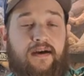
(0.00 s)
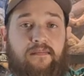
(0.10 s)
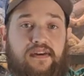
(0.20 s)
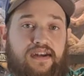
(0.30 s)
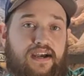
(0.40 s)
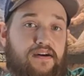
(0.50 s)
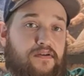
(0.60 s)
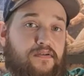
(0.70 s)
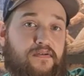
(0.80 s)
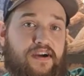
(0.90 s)
But
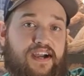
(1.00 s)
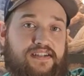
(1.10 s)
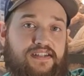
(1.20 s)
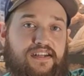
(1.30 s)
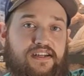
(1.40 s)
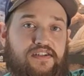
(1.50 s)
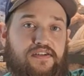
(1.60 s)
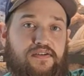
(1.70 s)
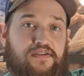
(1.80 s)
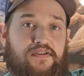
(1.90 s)
now we're actually going to
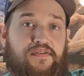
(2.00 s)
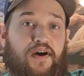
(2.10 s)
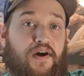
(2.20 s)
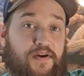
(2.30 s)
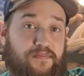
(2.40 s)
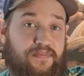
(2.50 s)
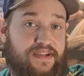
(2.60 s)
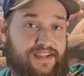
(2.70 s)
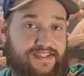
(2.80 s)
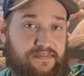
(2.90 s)
show you our
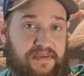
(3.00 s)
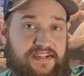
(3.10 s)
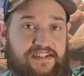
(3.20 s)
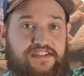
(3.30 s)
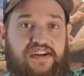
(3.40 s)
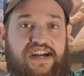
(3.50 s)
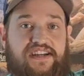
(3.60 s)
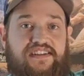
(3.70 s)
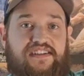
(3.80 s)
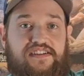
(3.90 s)
biggest bearded
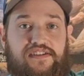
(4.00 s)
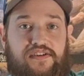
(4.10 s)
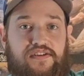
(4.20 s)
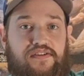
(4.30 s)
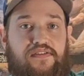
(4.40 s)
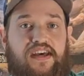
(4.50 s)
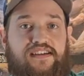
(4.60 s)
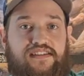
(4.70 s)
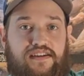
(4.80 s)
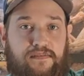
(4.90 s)
dragon to show you
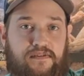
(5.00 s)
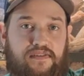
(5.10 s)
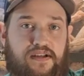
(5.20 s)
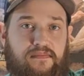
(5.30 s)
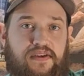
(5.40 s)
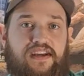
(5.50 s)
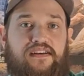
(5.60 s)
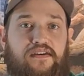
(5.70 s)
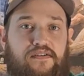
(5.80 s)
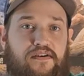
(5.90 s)
that some of them
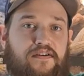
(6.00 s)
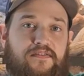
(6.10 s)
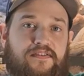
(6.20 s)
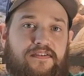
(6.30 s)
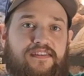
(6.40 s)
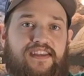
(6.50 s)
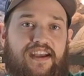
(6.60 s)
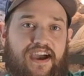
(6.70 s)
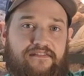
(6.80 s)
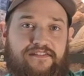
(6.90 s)
can go over
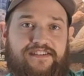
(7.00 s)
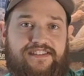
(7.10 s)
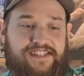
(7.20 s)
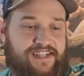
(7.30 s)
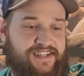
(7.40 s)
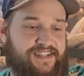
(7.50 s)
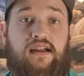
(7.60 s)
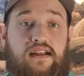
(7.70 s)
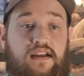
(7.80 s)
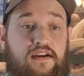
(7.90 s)
the average.
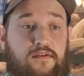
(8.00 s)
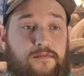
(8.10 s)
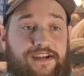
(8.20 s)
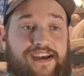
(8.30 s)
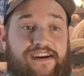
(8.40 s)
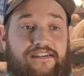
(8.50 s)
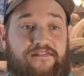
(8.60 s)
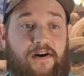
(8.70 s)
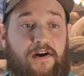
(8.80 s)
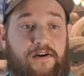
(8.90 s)
And here we
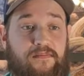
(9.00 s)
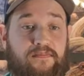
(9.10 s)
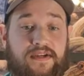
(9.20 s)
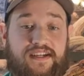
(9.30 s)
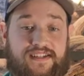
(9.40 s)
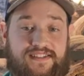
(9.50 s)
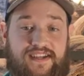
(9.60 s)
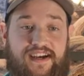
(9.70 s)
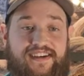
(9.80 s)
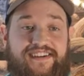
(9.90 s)
have our biggest
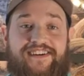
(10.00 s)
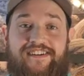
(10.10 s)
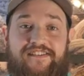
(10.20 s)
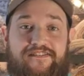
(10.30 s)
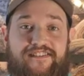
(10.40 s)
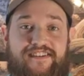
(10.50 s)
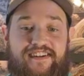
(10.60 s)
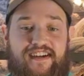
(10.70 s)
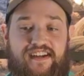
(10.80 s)
guy, Clifford.